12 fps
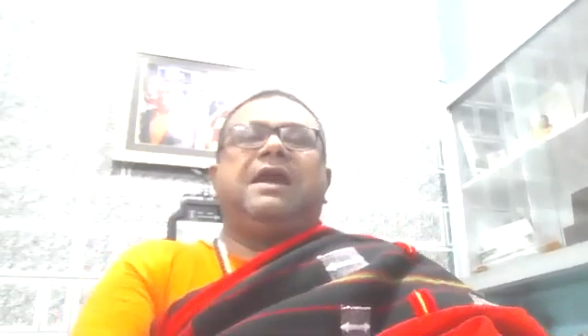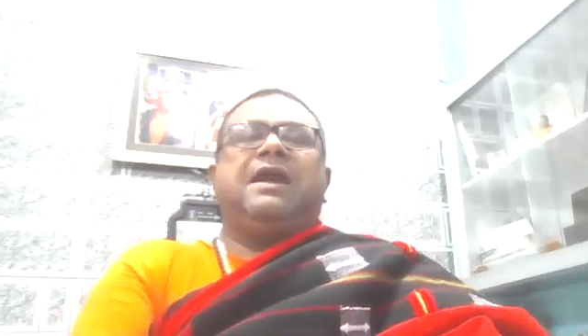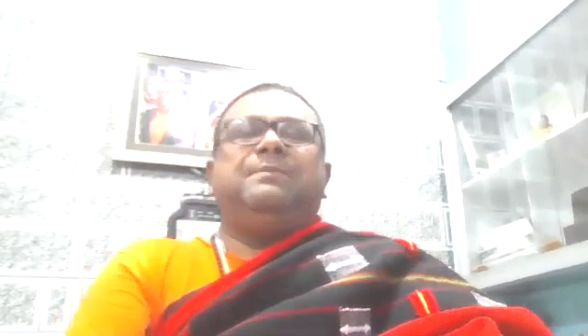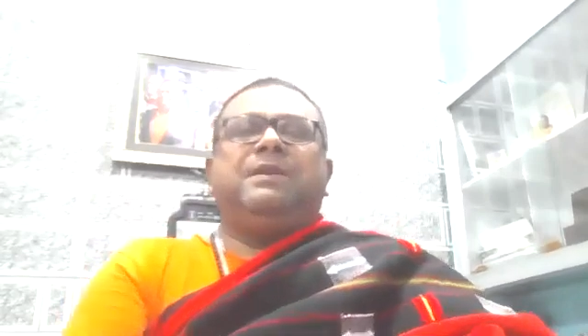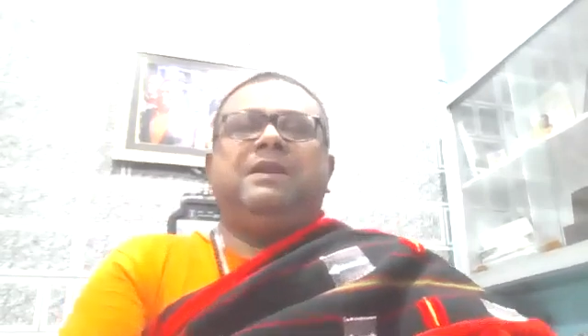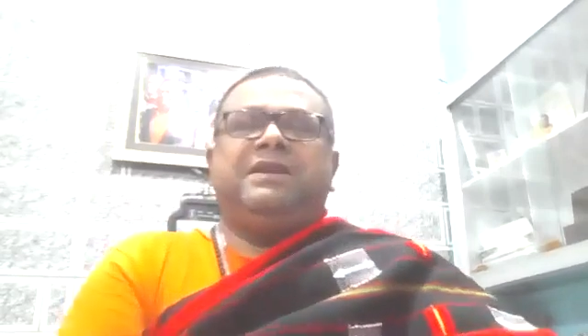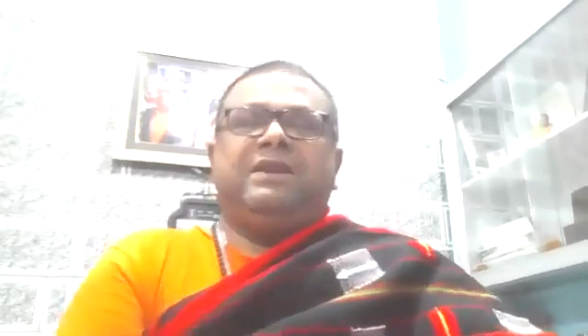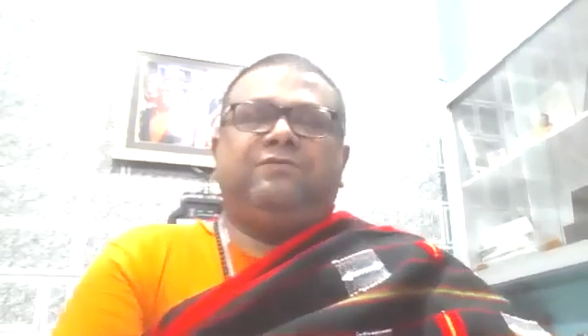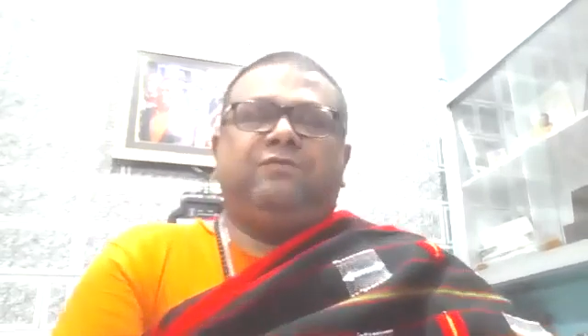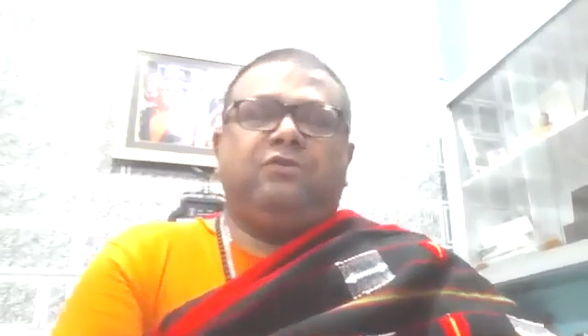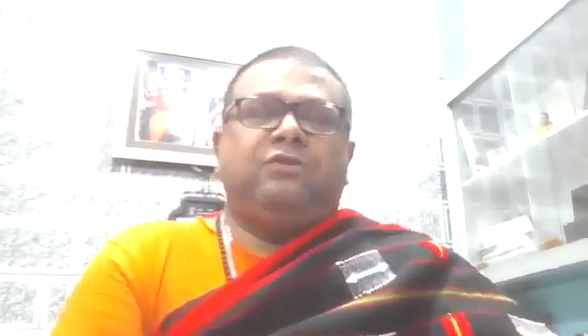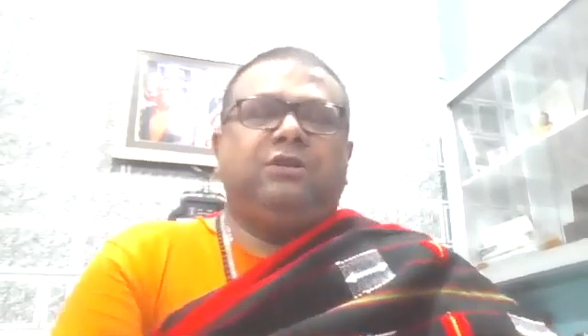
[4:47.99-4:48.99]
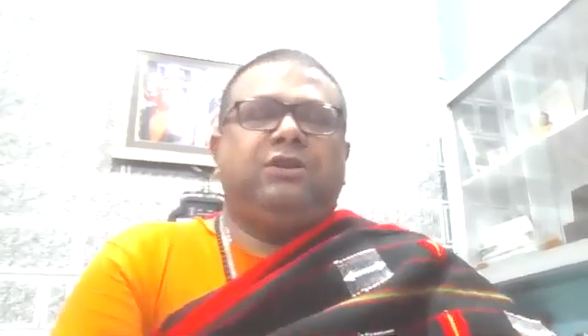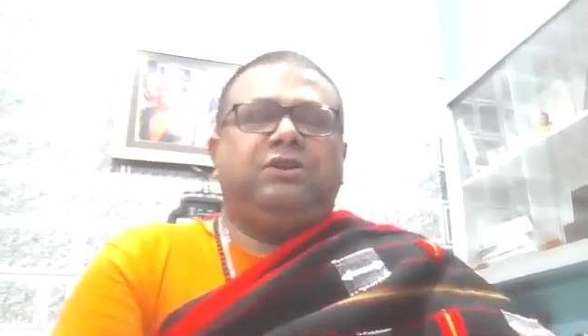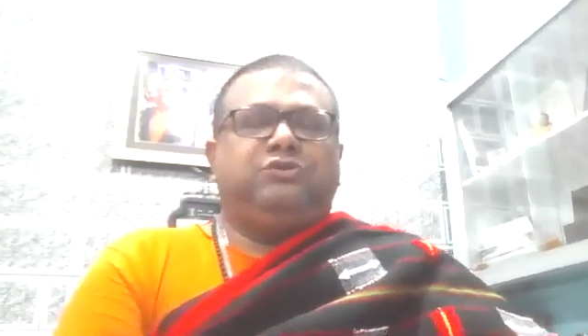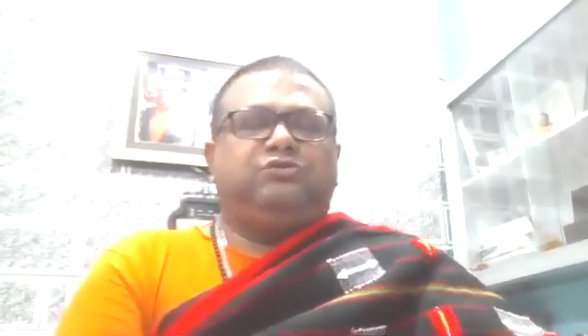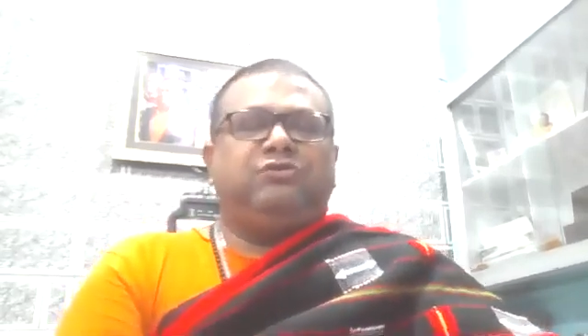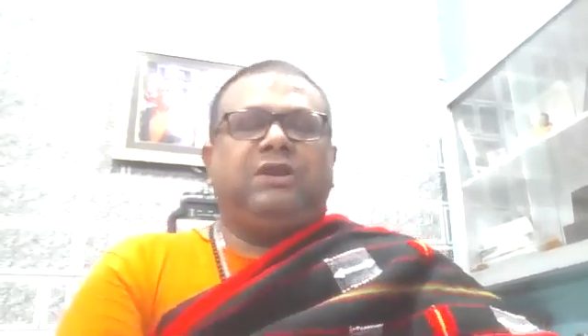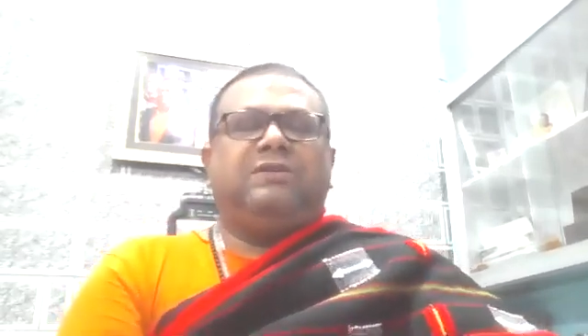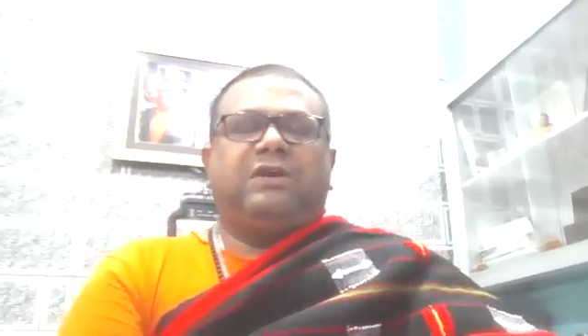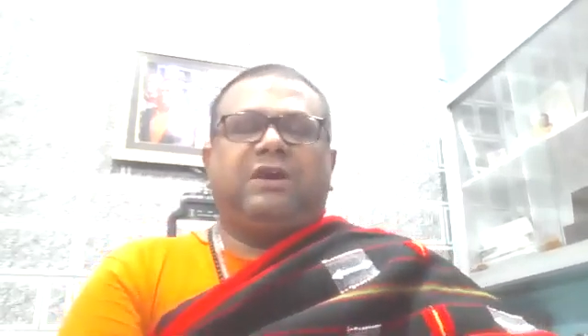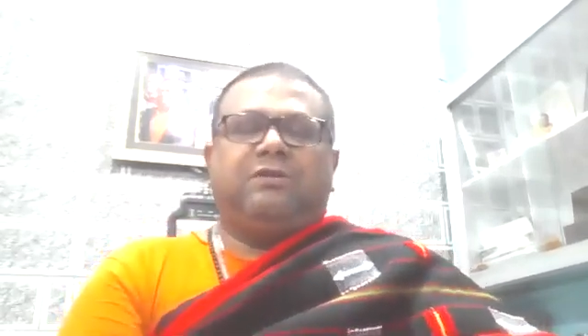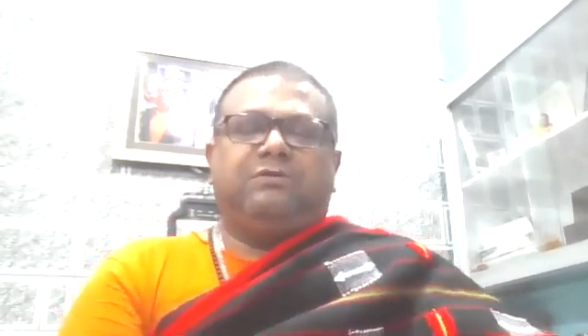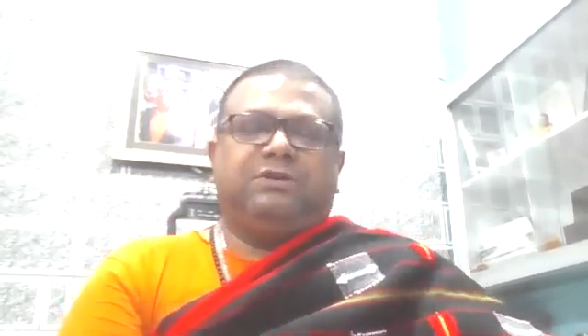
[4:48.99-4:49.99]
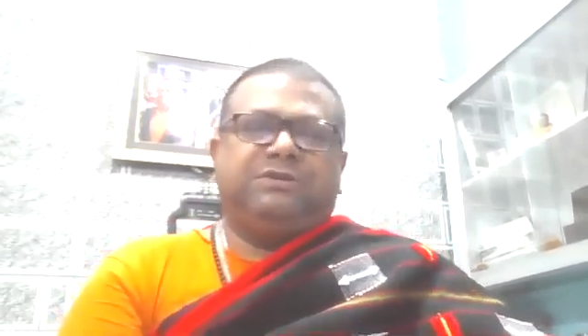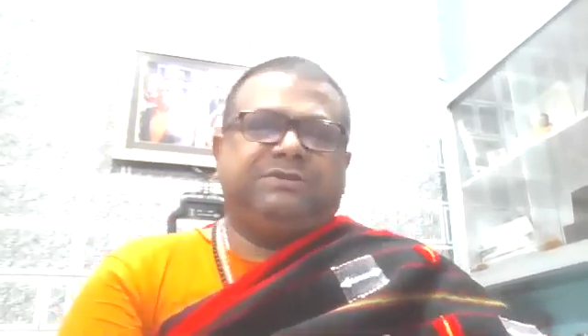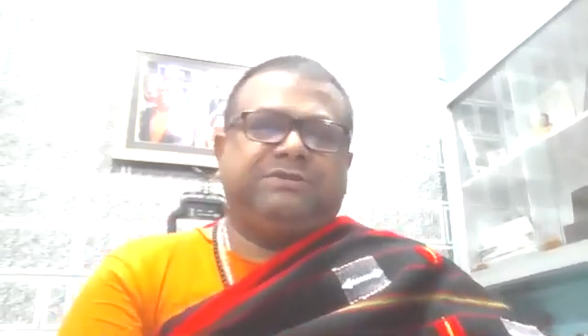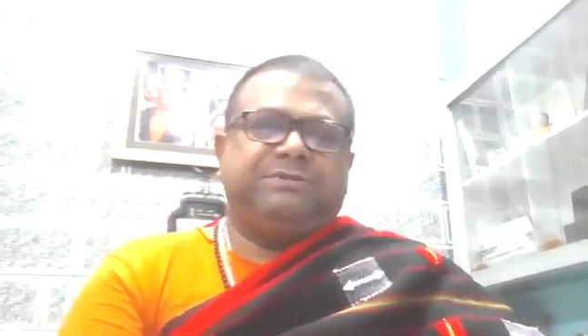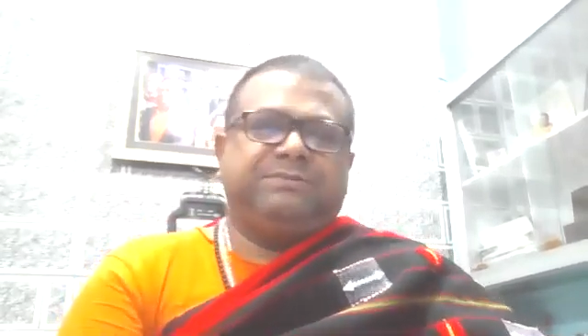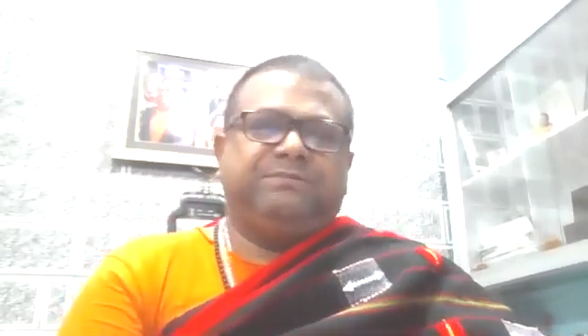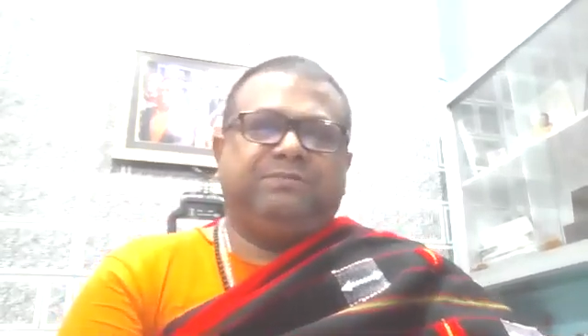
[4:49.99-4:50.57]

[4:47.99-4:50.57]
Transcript: and meditate for 12 hours.